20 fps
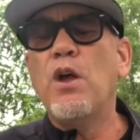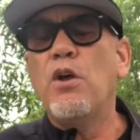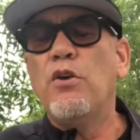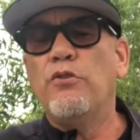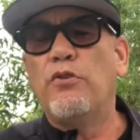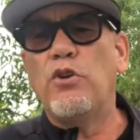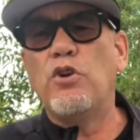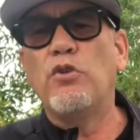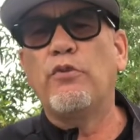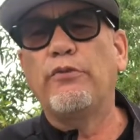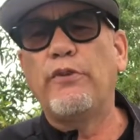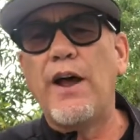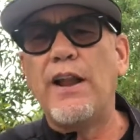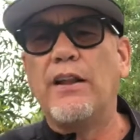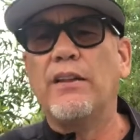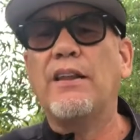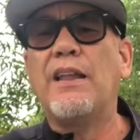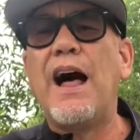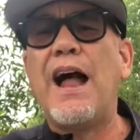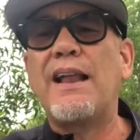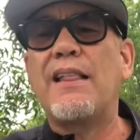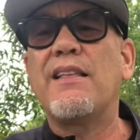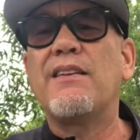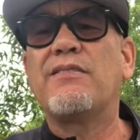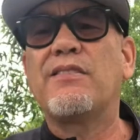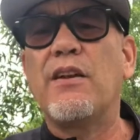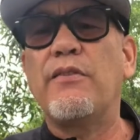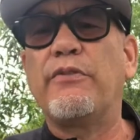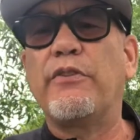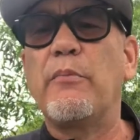So you'll find a lot of
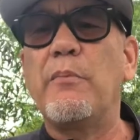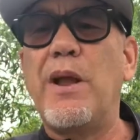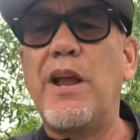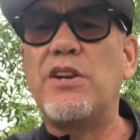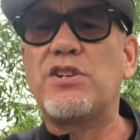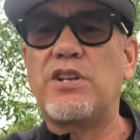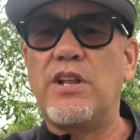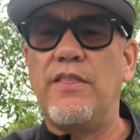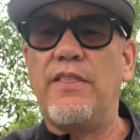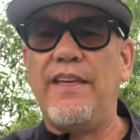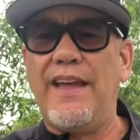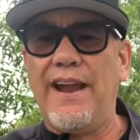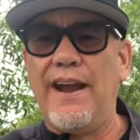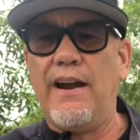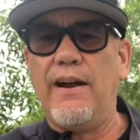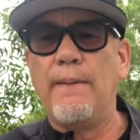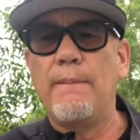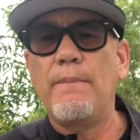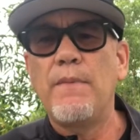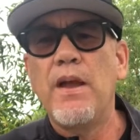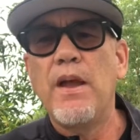this information there.